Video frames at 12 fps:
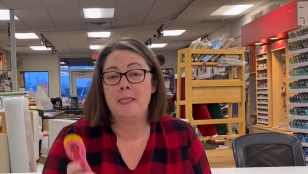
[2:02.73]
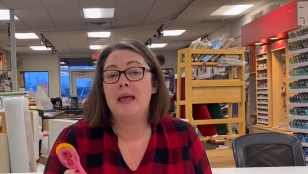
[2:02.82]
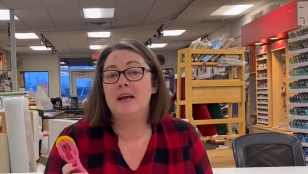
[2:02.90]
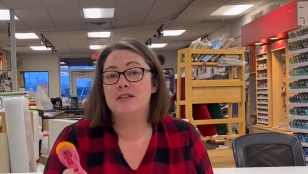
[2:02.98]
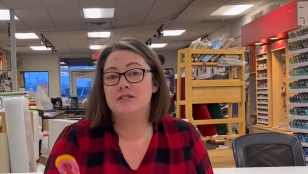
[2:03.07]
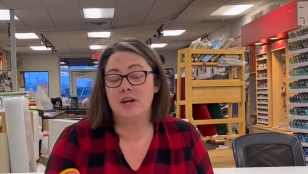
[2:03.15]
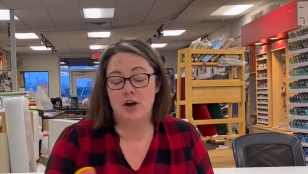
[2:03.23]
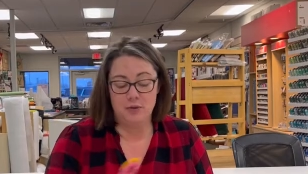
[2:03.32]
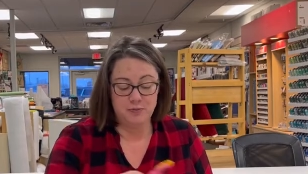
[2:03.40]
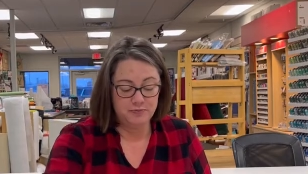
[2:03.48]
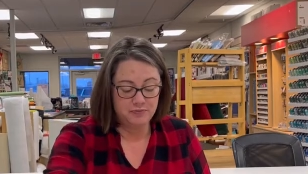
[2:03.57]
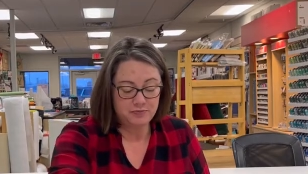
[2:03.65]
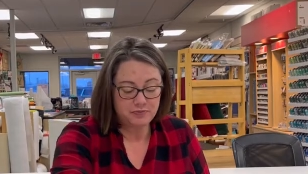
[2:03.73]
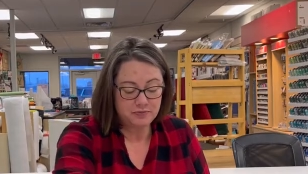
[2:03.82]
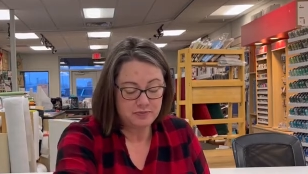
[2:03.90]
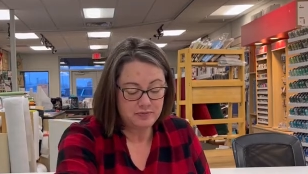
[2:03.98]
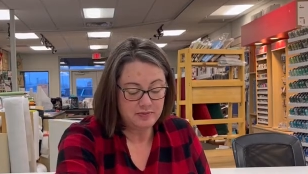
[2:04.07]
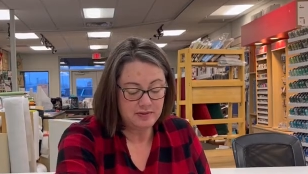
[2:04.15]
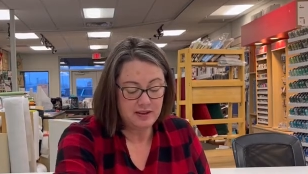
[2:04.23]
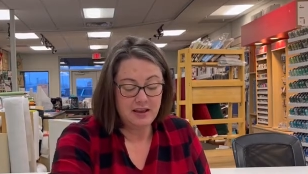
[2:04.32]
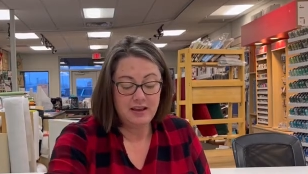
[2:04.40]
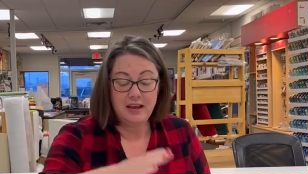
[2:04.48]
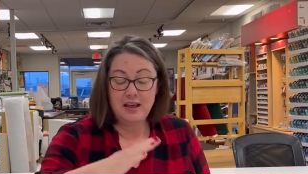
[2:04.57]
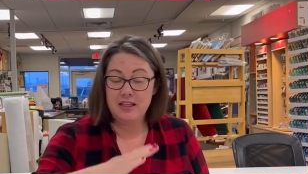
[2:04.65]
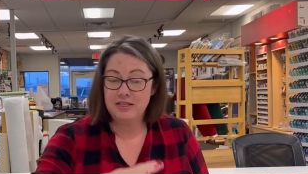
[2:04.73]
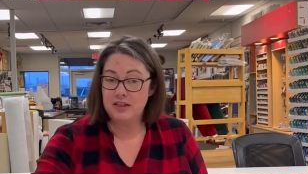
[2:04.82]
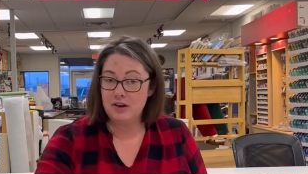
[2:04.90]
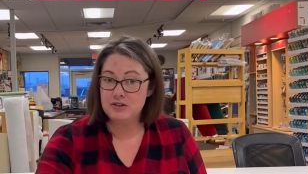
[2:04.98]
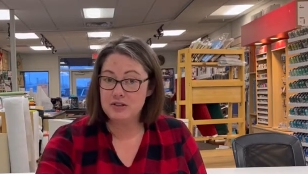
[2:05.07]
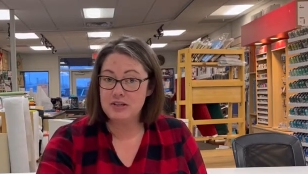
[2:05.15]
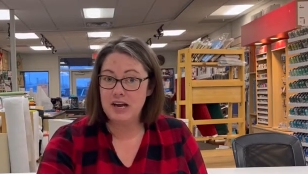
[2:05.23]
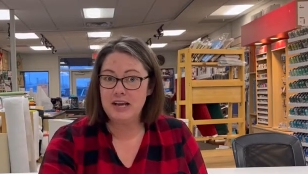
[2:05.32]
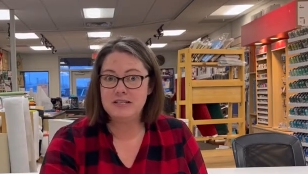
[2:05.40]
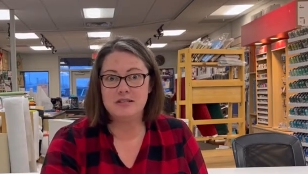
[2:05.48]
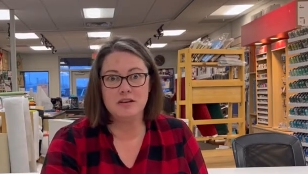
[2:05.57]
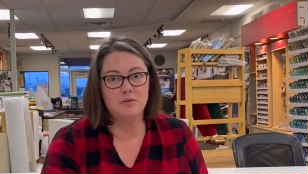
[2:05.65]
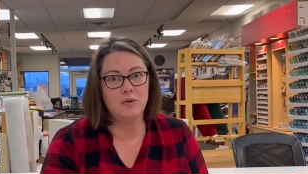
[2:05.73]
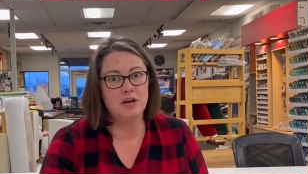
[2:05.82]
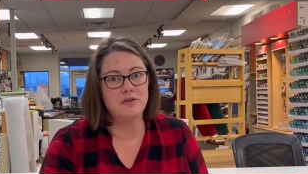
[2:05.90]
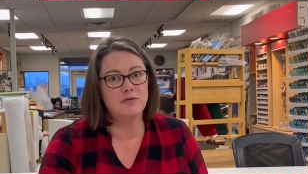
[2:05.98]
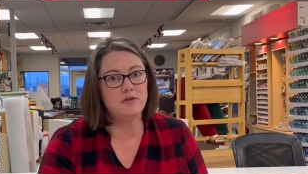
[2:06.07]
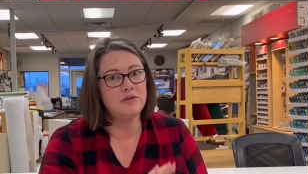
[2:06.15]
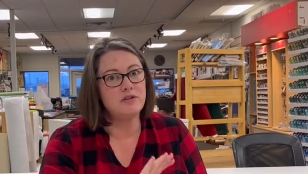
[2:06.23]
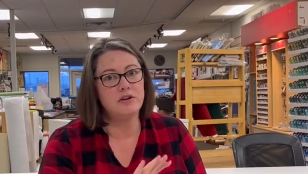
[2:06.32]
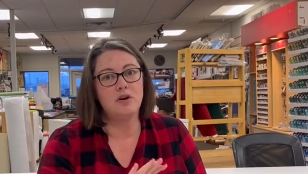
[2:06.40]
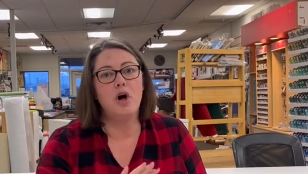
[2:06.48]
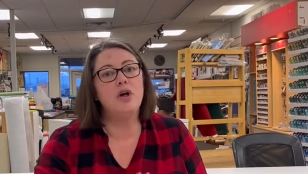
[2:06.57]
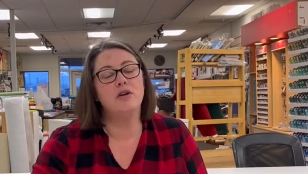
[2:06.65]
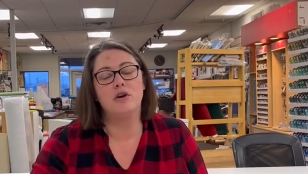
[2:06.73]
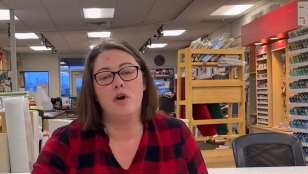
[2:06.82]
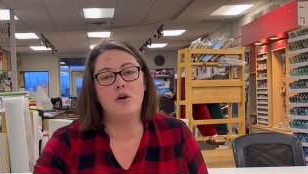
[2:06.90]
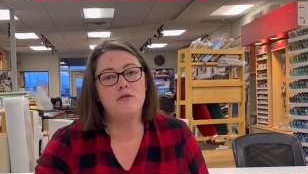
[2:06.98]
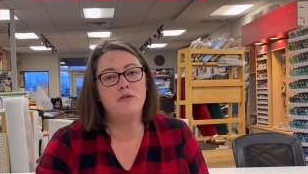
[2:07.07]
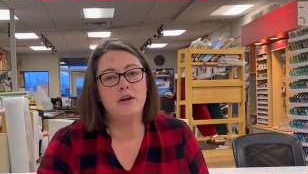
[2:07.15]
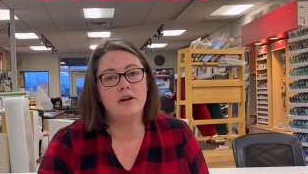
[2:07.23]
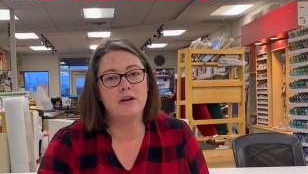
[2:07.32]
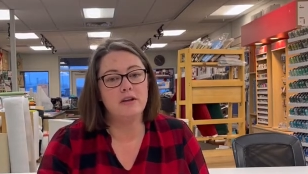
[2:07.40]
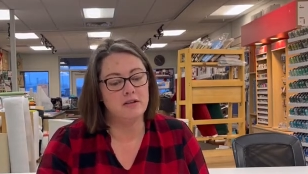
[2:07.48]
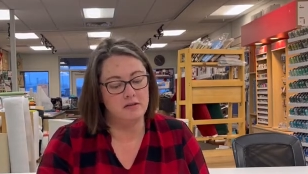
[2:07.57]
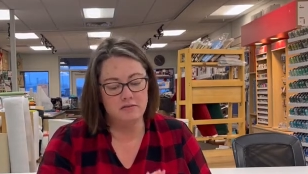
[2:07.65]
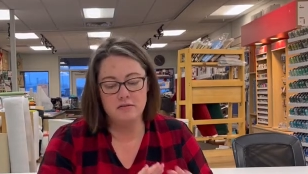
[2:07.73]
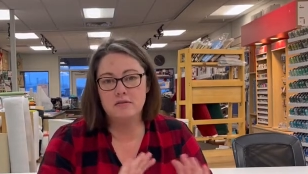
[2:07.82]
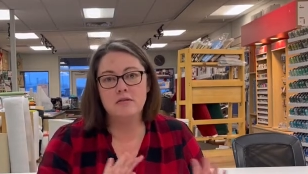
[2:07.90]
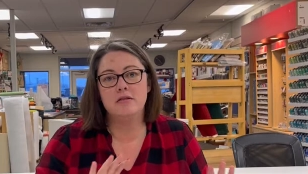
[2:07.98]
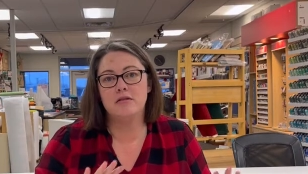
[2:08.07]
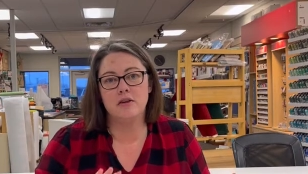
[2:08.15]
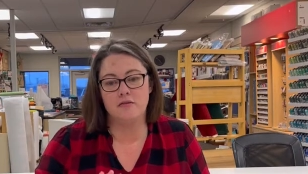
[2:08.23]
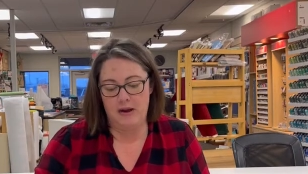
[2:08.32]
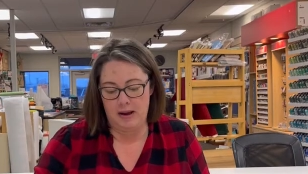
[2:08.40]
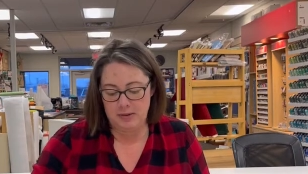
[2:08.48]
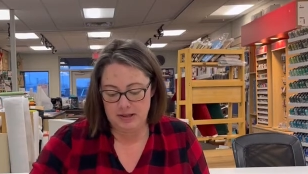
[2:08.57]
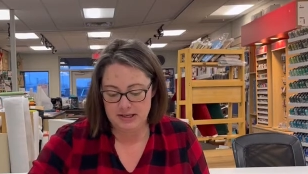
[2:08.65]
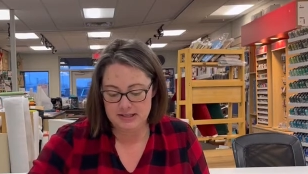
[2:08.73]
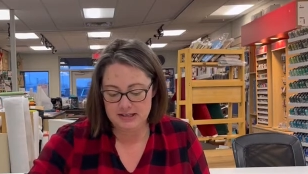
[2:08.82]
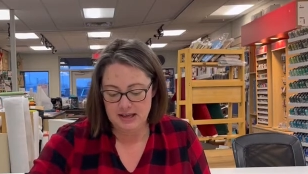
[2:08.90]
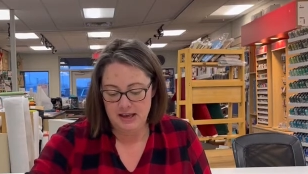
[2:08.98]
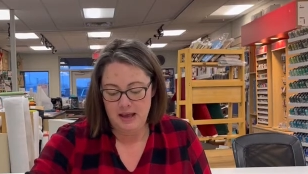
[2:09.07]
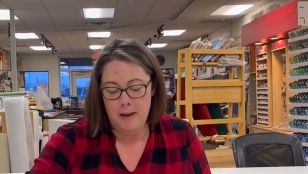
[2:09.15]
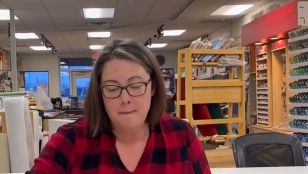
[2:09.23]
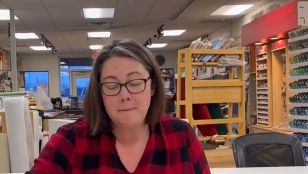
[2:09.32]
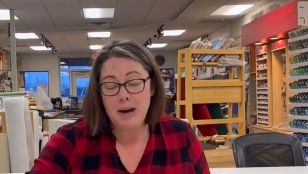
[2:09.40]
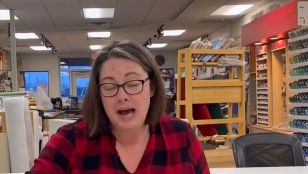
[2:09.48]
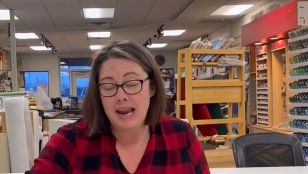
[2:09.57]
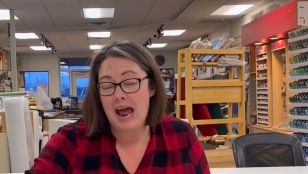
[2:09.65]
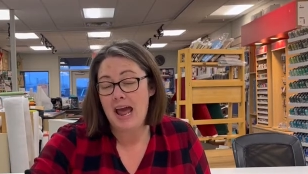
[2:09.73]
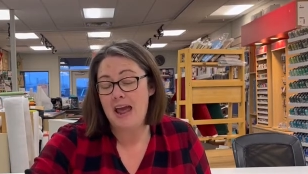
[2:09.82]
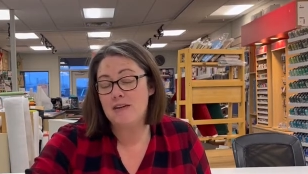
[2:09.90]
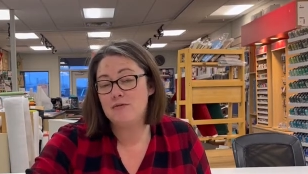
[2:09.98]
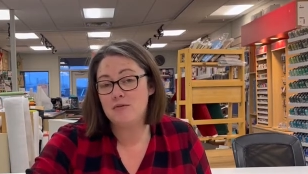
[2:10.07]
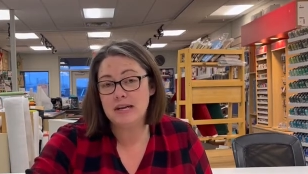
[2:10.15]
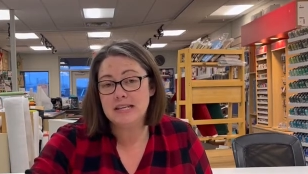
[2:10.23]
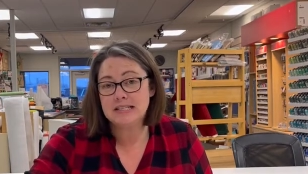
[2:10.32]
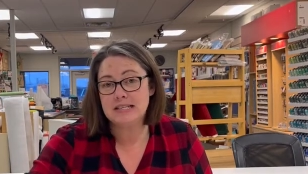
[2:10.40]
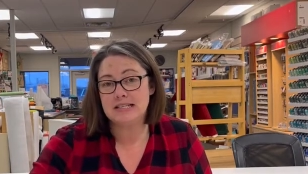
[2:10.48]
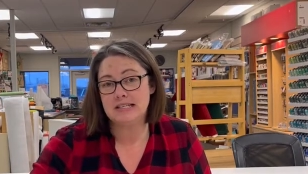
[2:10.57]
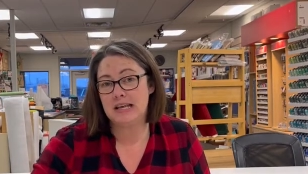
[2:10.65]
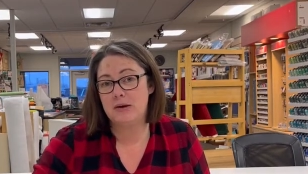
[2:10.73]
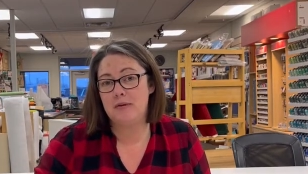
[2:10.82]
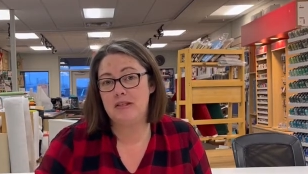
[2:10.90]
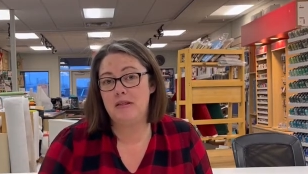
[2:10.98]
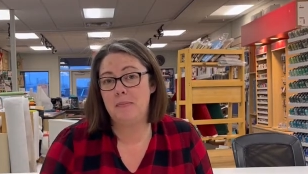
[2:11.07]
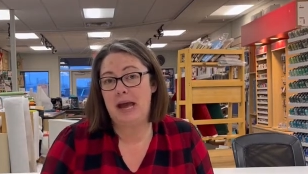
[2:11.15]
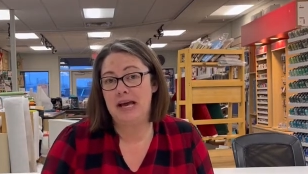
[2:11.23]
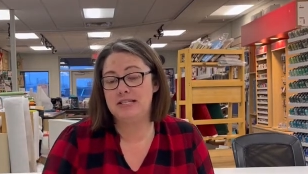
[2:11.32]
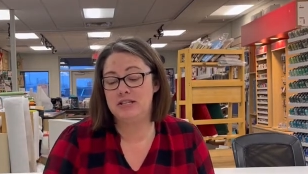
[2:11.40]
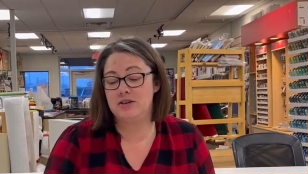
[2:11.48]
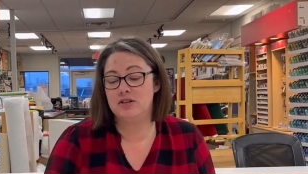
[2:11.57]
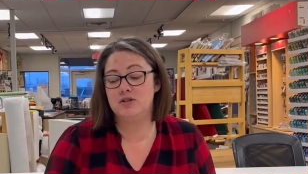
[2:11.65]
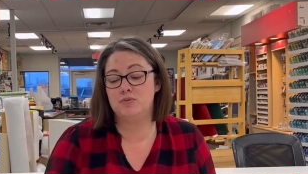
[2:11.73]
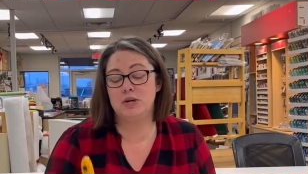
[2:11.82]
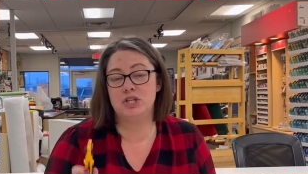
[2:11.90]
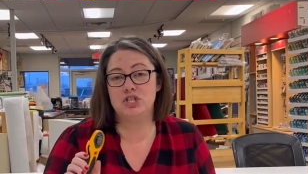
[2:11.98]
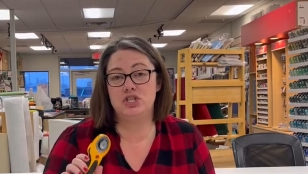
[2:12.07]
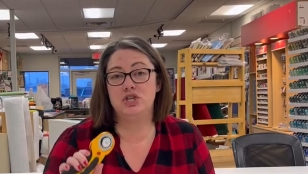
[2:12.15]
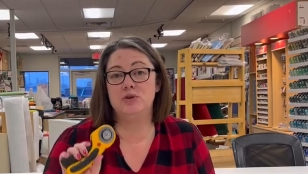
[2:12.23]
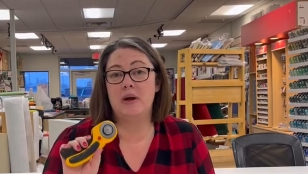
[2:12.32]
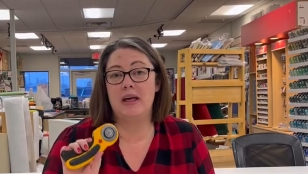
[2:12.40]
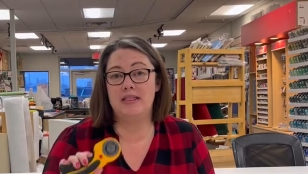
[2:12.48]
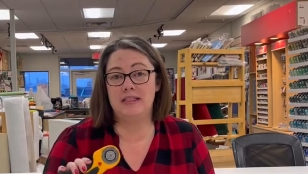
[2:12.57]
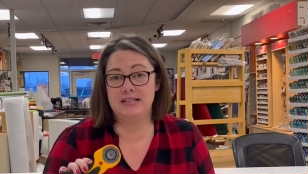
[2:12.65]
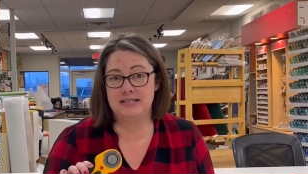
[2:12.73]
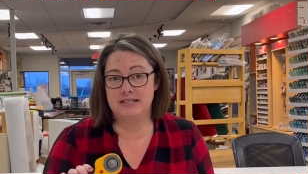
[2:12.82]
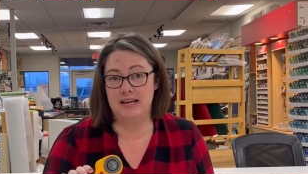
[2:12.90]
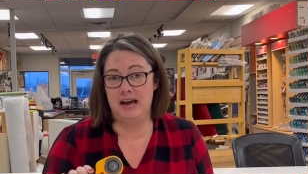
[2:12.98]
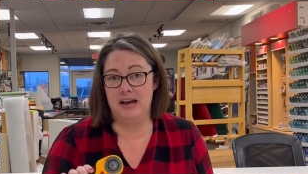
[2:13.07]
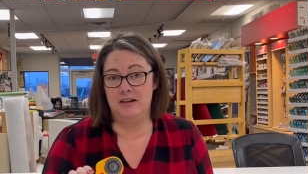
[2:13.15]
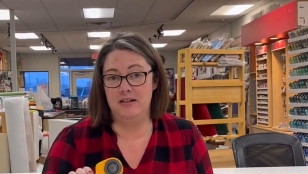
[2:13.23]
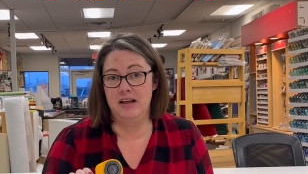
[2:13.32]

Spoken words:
So those are nice, they're wonderful, they're Olfa, they're fabulous. But I have recently, within the past year, switched to this style.